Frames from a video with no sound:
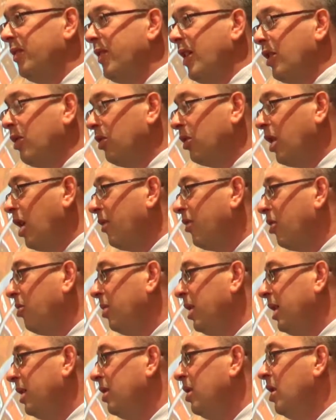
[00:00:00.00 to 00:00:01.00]
federal
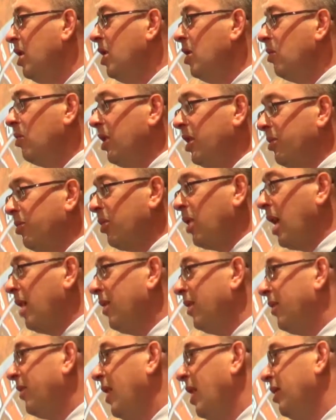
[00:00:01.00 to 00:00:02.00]
government, with
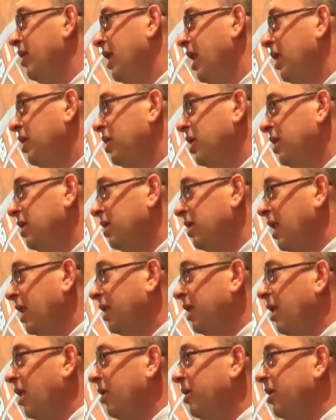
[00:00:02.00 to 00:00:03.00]
private foundations
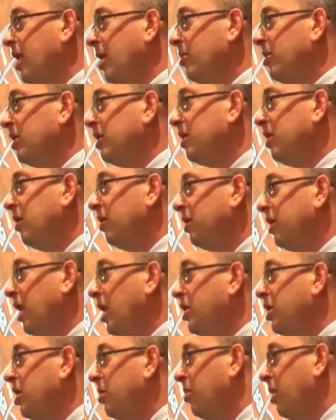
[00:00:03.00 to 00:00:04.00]
like the Alzheimer's
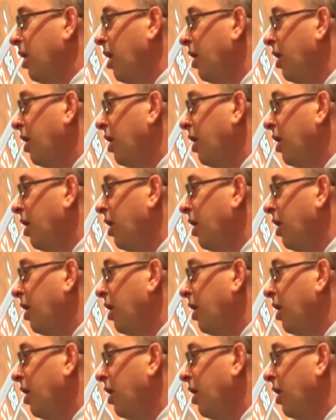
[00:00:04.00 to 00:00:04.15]
Association, but